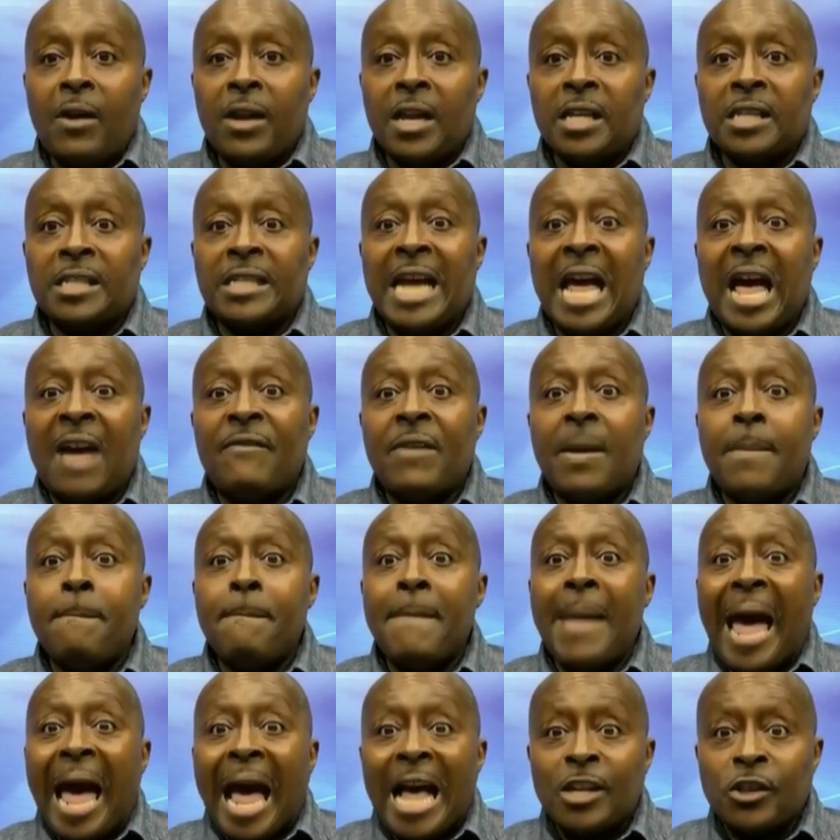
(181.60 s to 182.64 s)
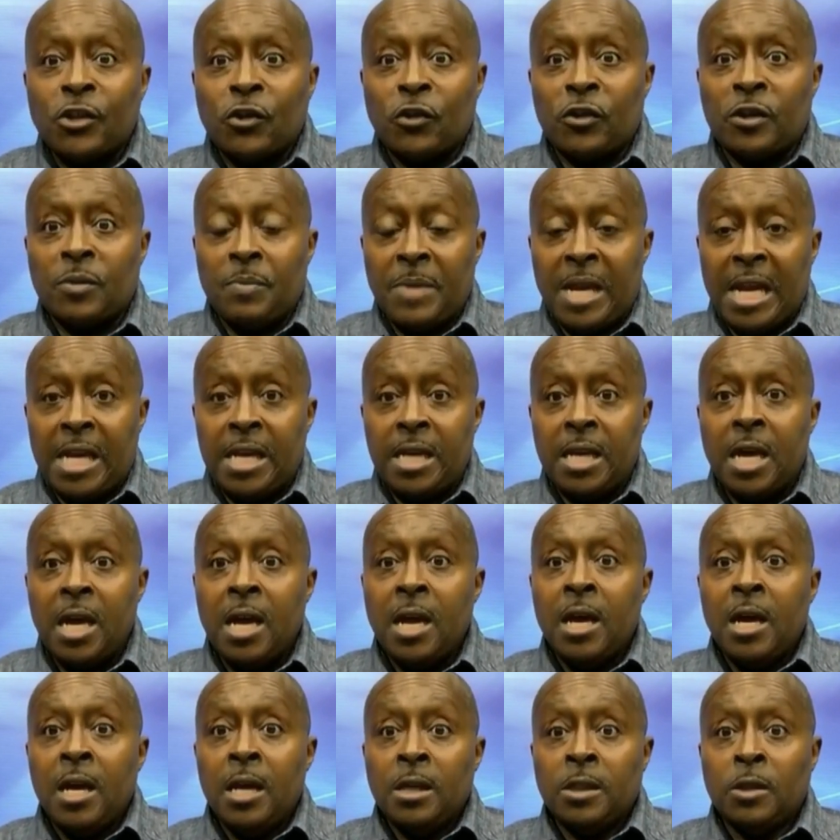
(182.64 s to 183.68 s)
us to have a master's meet.
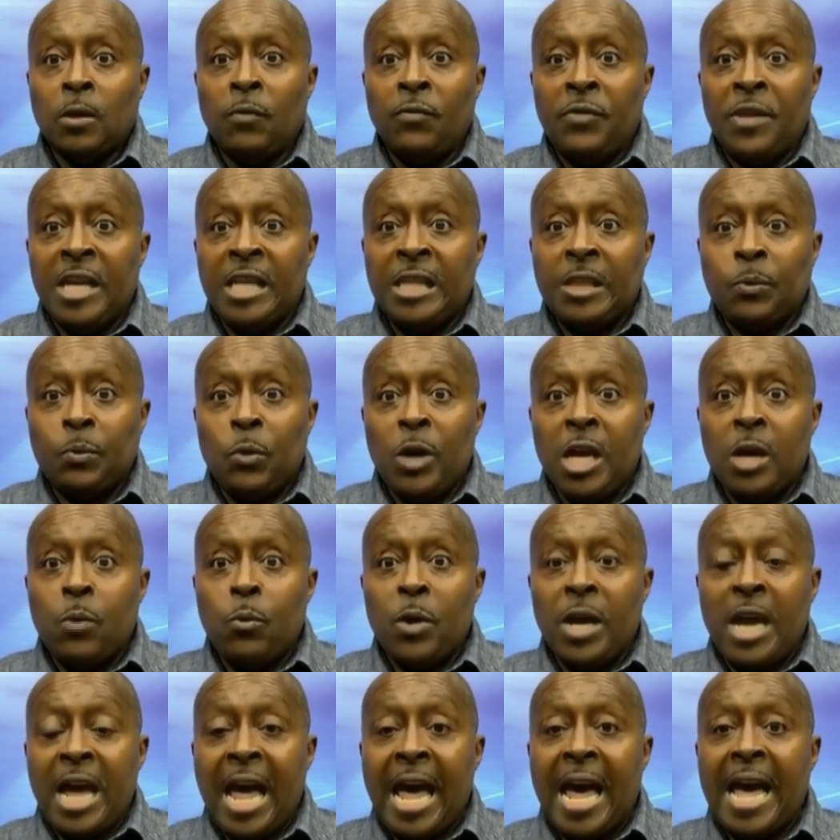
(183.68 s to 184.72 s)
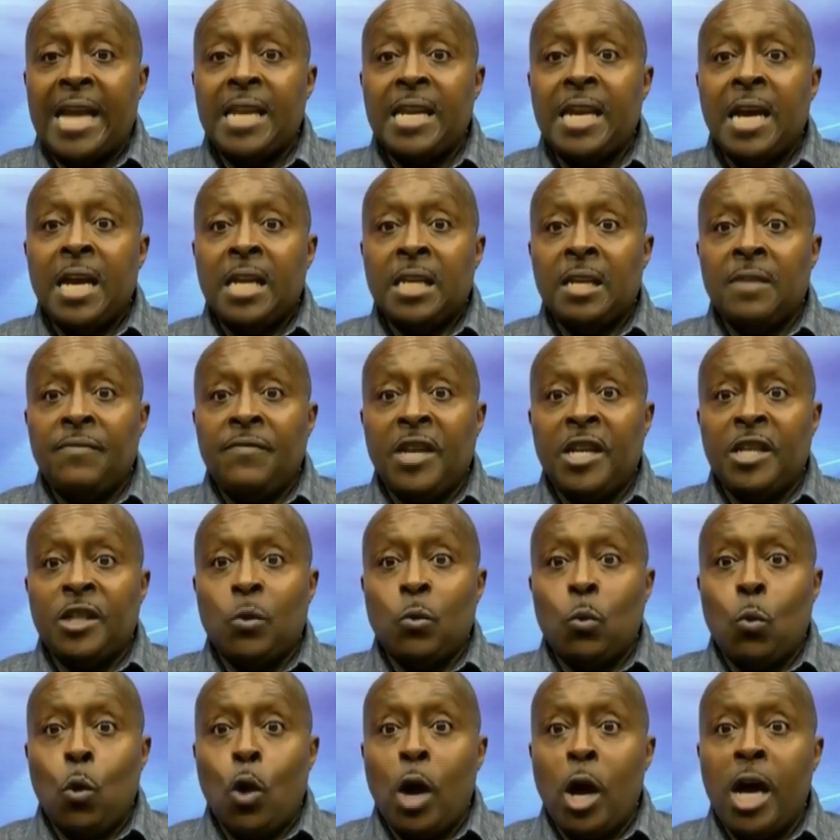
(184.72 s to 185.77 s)
So this week we had
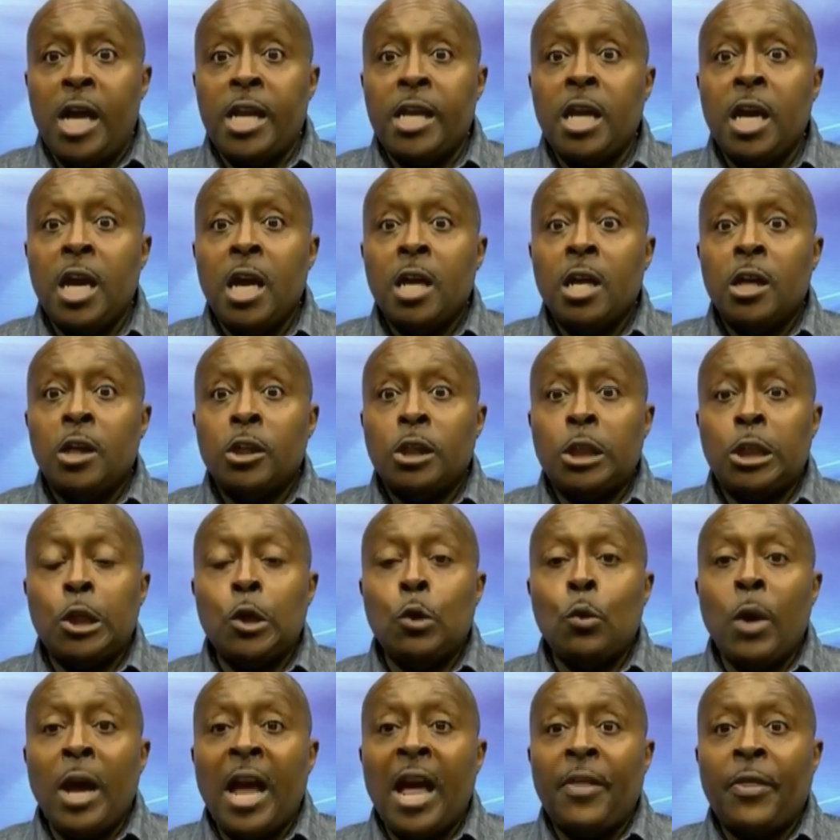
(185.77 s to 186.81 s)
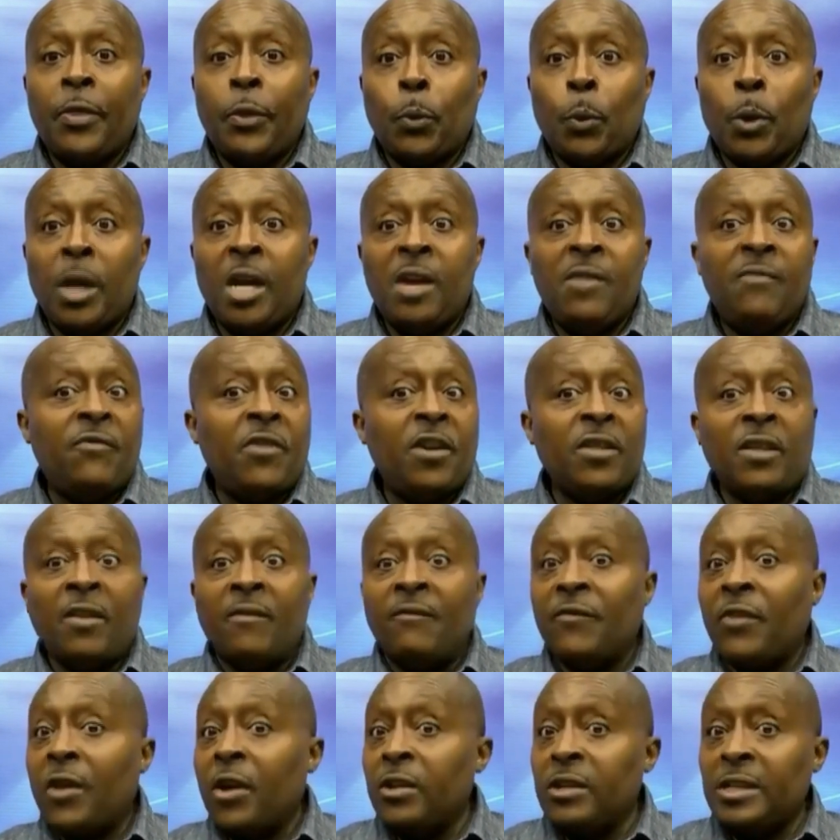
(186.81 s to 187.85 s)
Division 1, 2, and 3 for the
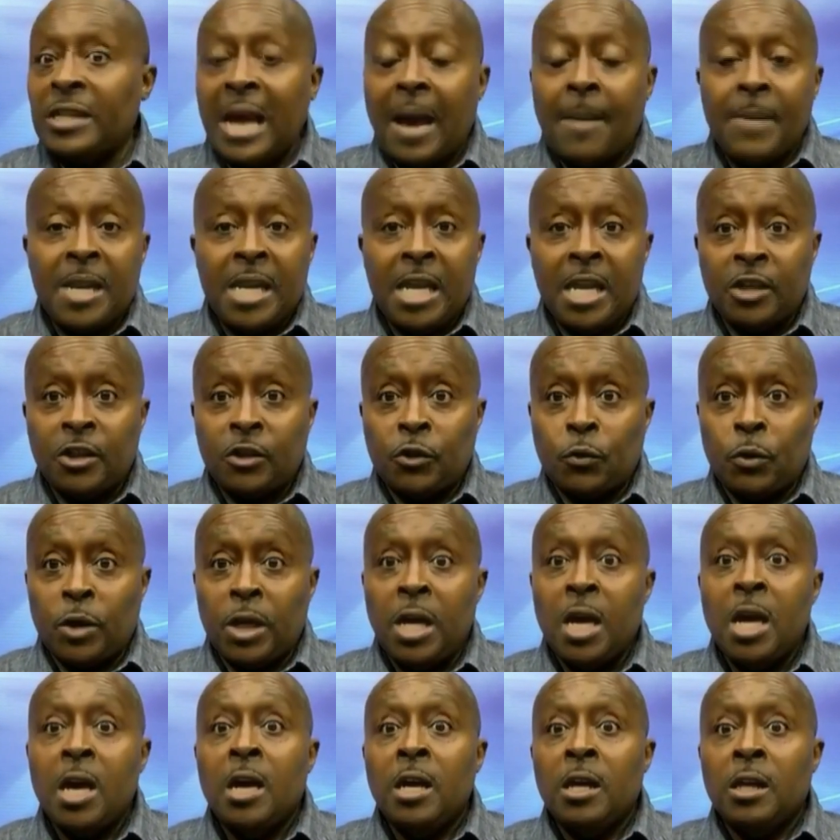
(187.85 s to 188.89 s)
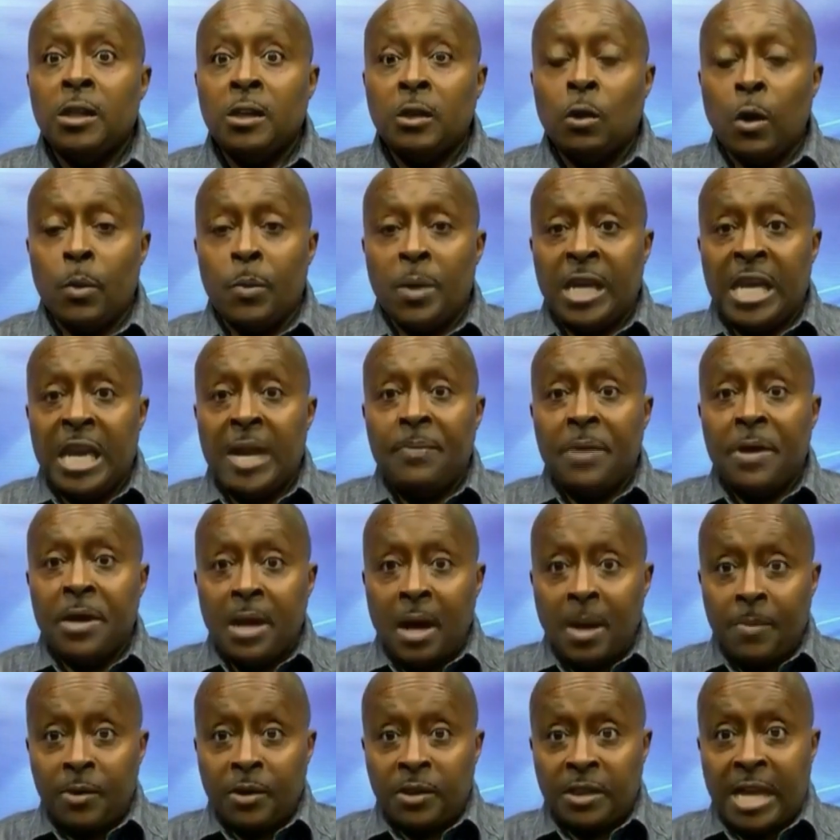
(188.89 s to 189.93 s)
first time in history. So it would keep the
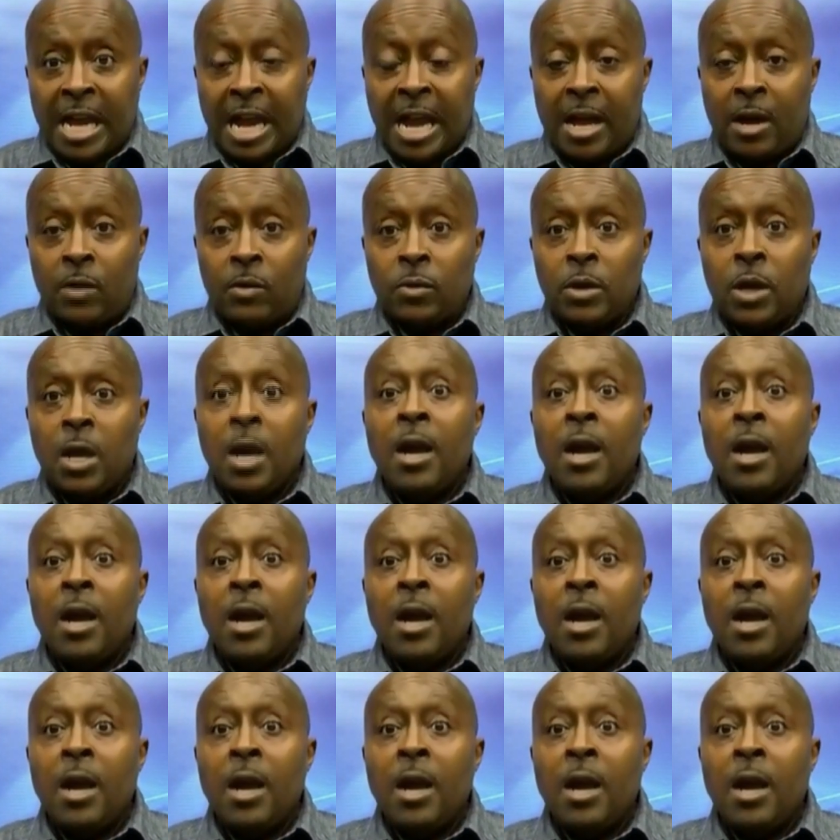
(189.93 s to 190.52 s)
numbers down.